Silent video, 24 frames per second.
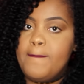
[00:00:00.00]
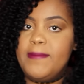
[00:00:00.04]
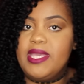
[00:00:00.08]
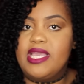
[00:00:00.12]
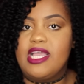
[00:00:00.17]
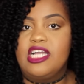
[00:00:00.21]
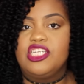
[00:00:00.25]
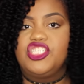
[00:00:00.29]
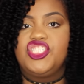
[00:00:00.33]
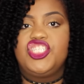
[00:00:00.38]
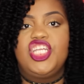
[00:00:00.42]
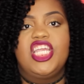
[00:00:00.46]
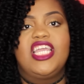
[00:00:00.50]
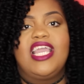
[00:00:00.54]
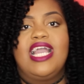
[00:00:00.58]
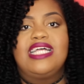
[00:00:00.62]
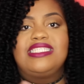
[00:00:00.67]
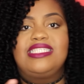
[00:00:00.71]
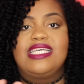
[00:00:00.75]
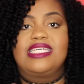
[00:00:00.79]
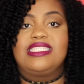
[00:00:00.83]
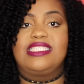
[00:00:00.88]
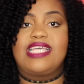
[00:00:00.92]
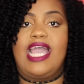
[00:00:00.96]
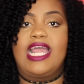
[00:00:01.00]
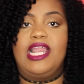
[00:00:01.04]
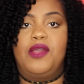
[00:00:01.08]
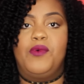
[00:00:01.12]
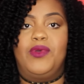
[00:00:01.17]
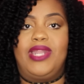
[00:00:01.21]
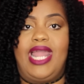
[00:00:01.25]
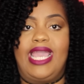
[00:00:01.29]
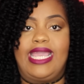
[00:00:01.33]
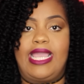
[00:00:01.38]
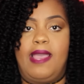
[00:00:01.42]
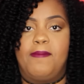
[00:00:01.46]
because she gets
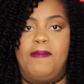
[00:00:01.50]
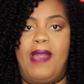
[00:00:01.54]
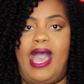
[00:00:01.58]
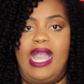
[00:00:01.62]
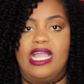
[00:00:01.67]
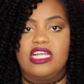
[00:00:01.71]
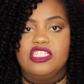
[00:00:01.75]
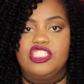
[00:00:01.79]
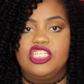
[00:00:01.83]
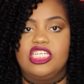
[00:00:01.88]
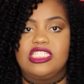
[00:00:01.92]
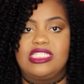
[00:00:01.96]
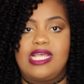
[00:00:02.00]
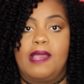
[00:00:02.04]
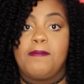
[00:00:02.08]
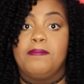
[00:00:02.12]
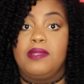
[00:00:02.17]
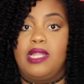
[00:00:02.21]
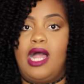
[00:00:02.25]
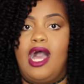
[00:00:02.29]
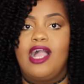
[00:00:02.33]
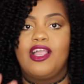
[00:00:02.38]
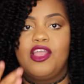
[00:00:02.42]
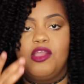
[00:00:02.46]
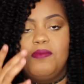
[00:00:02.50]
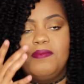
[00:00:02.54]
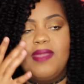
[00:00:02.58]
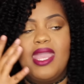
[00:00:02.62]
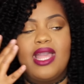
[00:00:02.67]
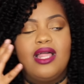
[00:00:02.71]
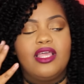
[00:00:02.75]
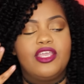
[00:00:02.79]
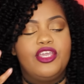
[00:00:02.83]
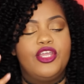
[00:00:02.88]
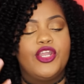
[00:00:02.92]
excited when I get packages like blogger mail,